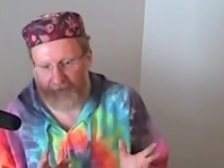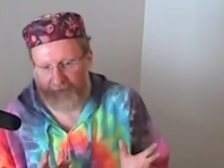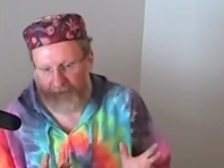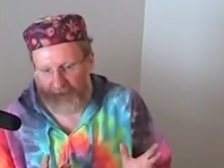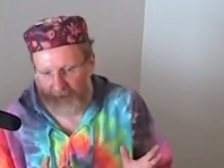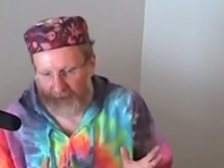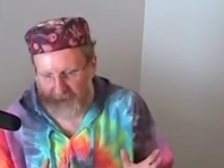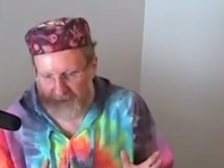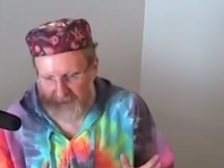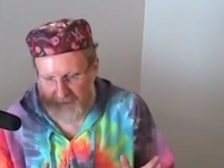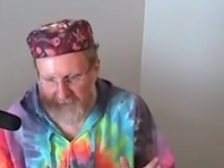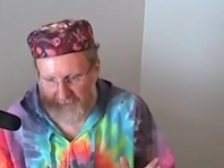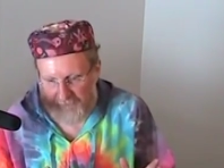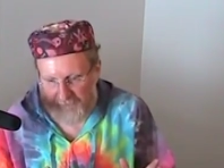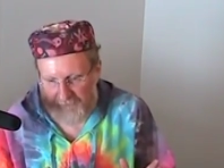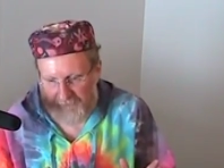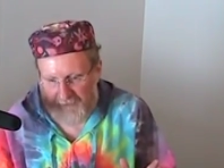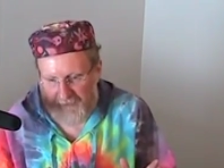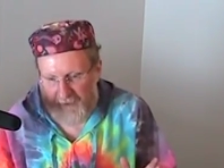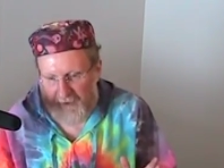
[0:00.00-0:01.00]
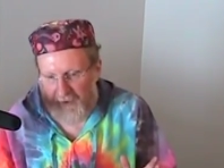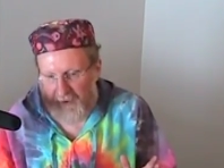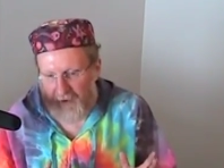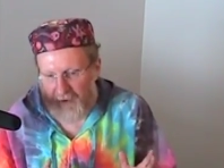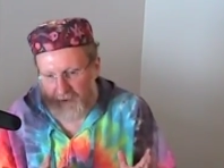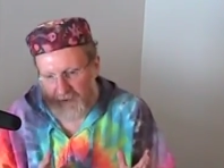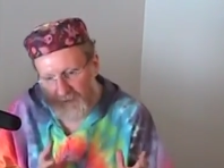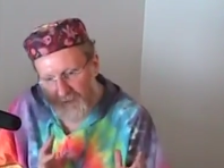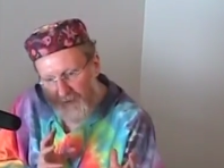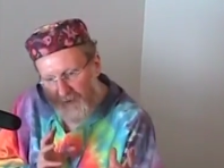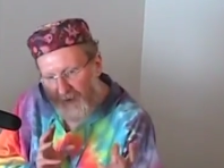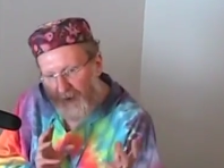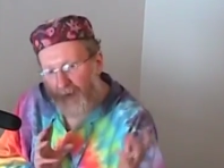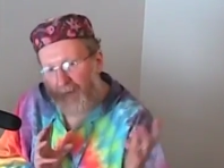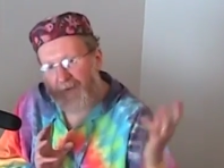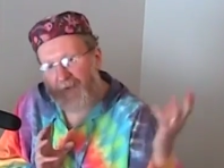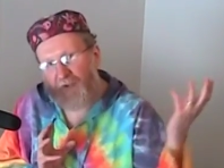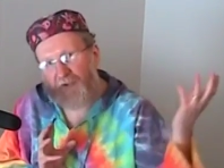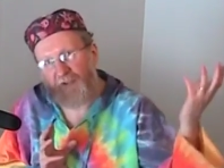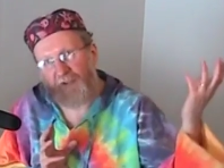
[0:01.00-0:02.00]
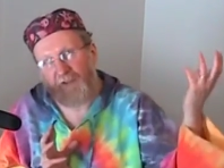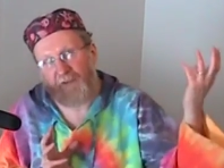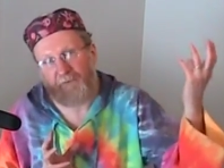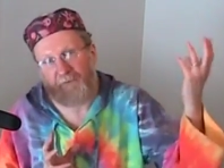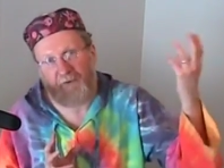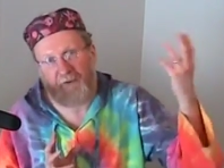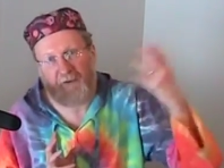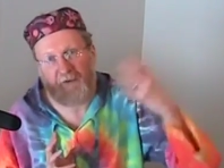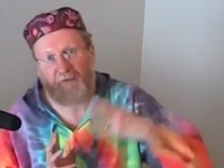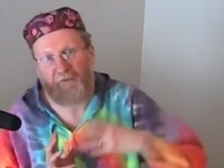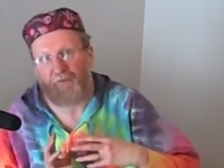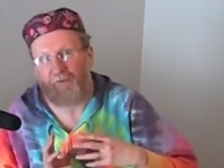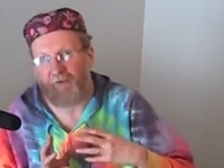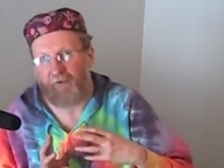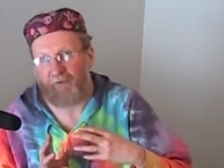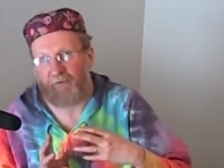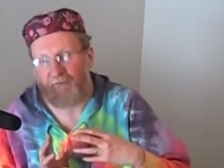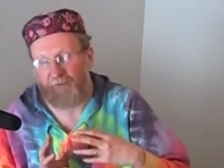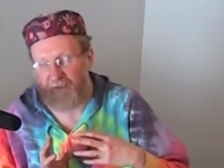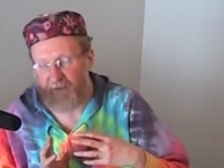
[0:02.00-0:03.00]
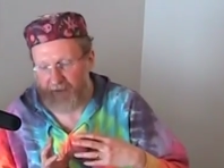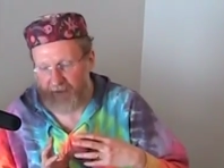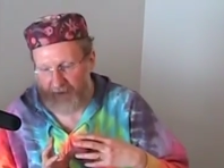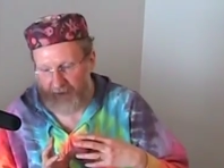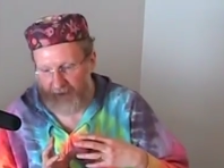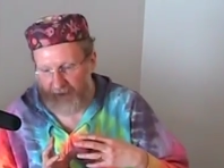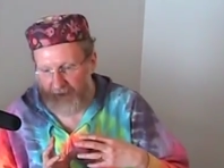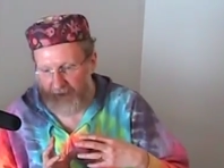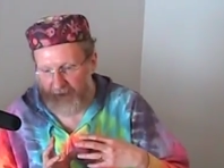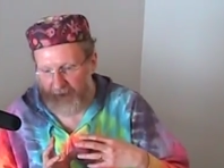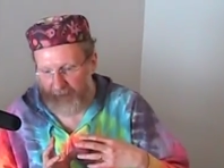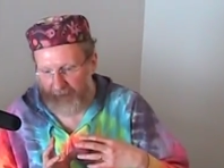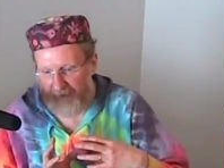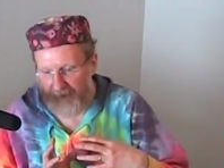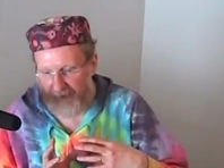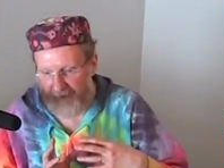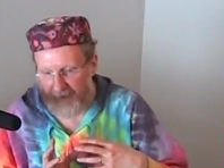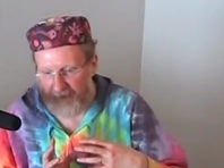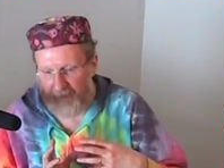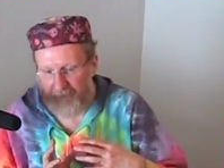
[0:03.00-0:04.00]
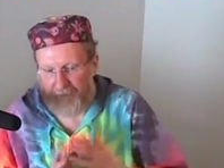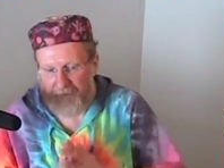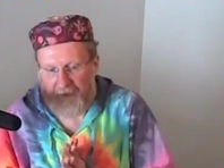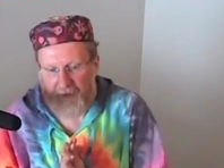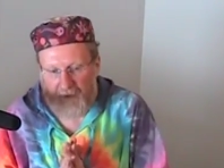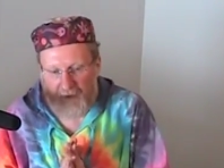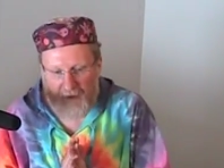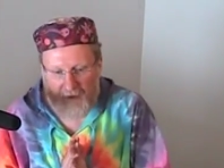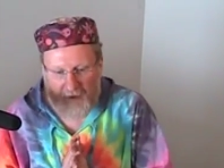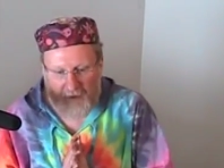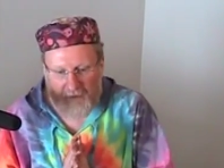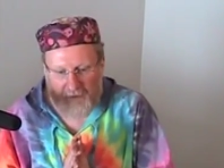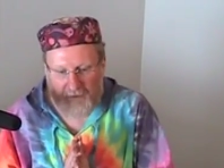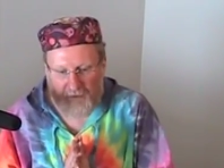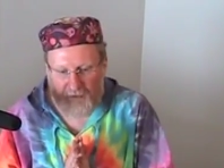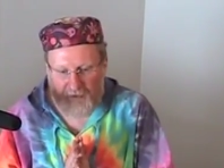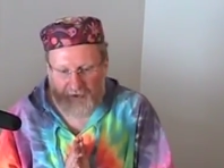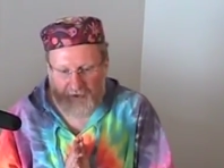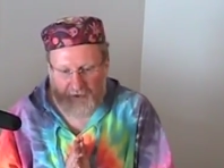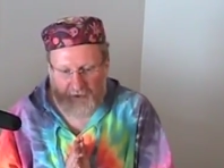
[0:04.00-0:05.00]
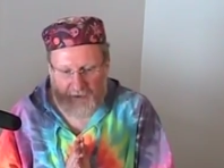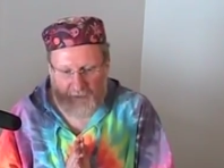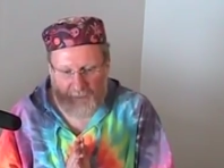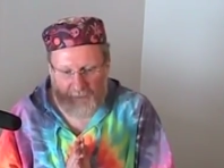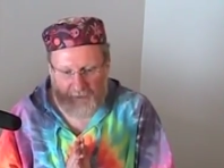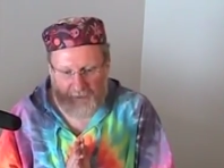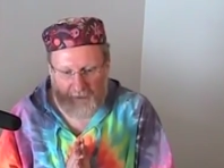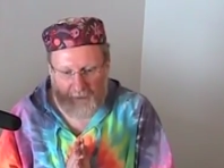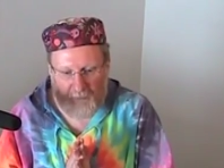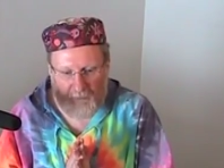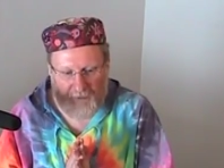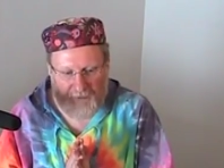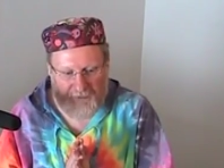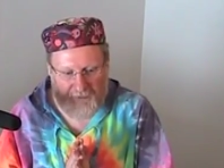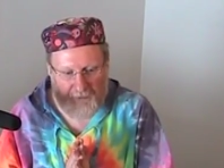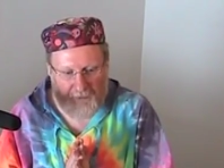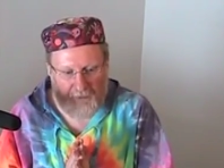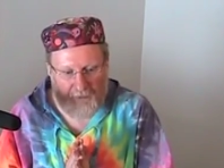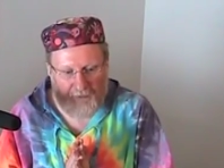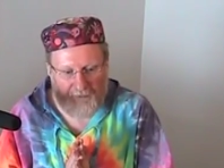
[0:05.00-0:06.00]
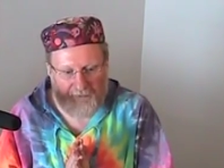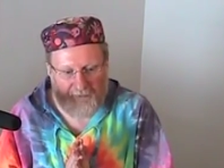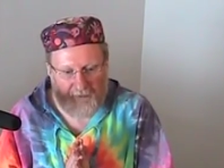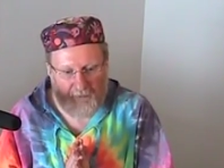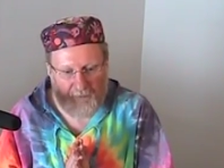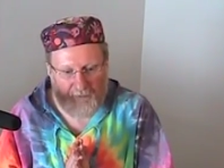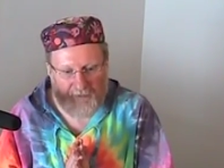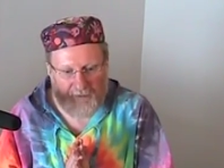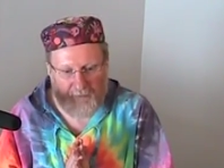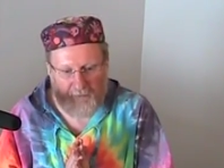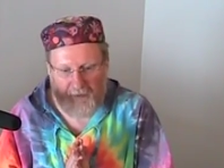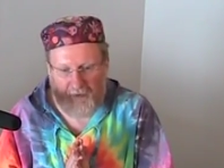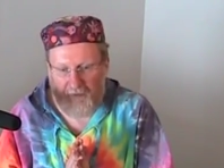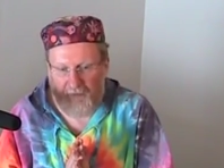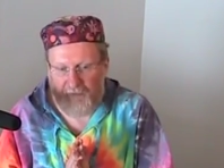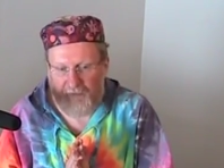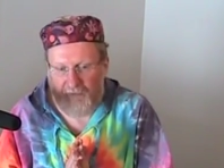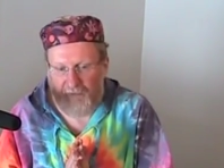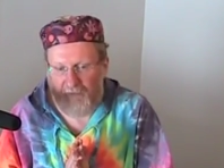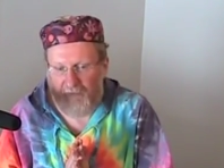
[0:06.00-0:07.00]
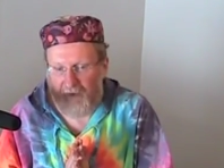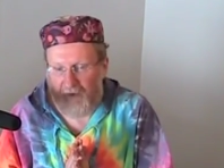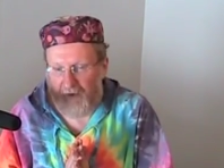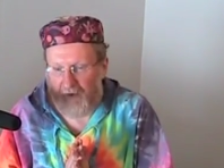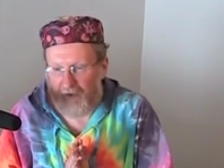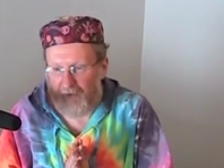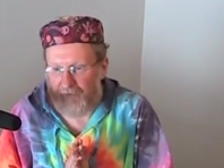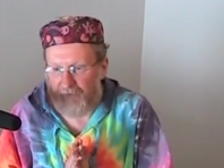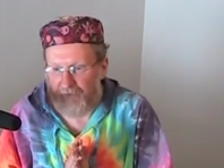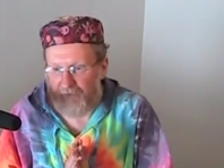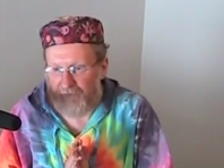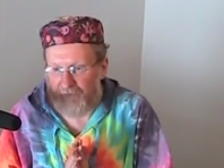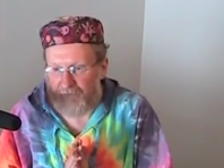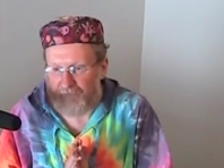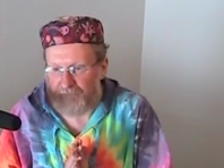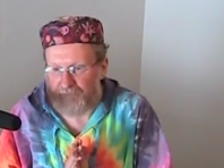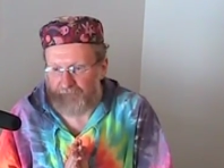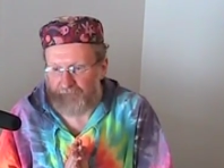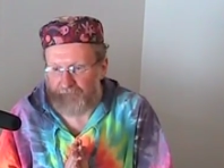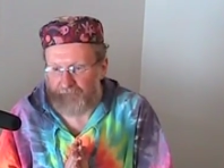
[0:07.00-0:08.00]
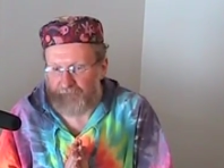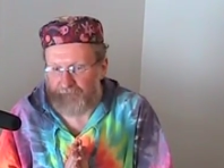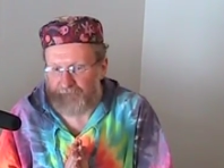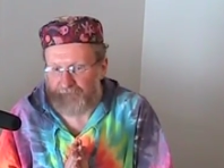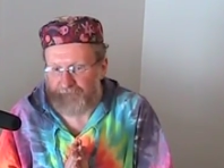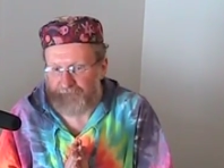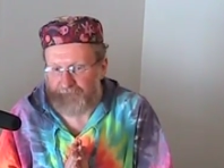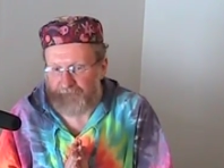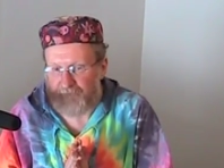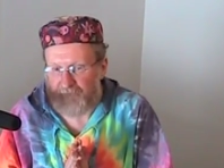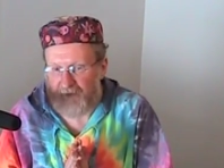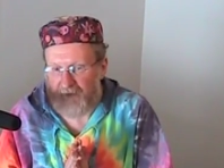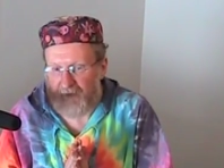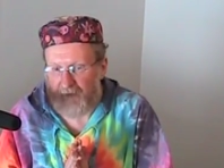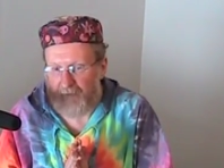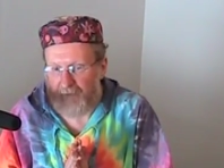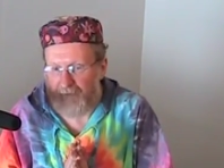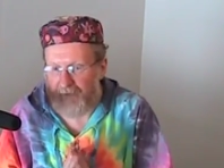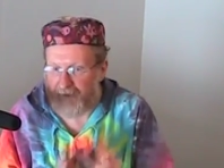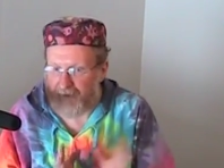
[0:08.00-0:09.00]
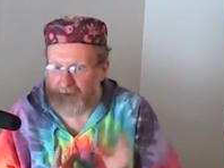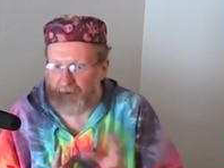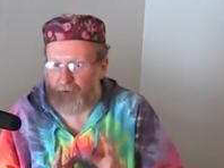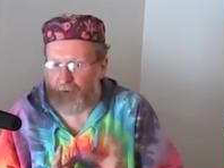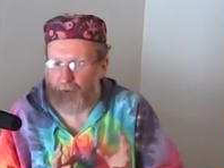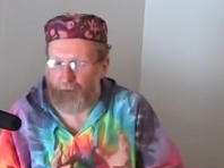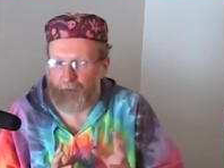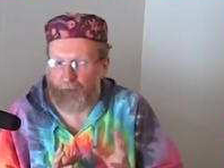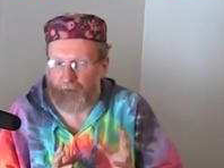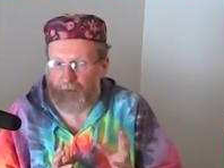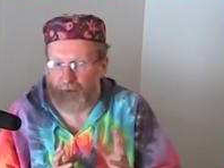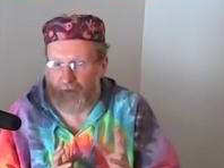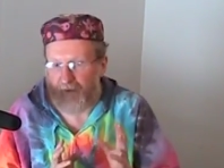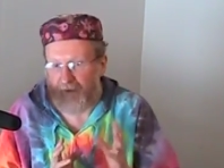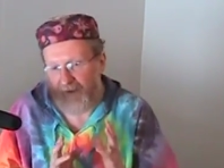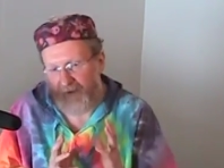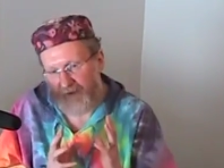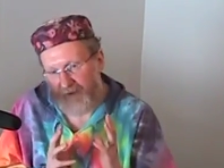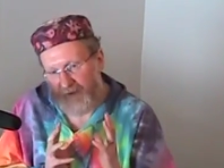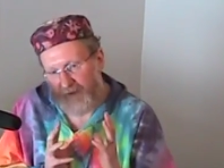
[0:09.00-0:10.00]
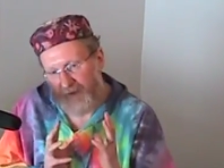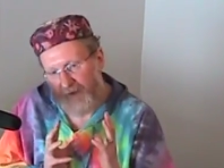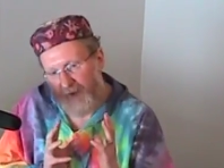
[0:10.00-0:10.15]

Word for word: frequency. So how much spirit fits in the body. So Jesus, when he was on Earth, he was about twelve. But, you know, it's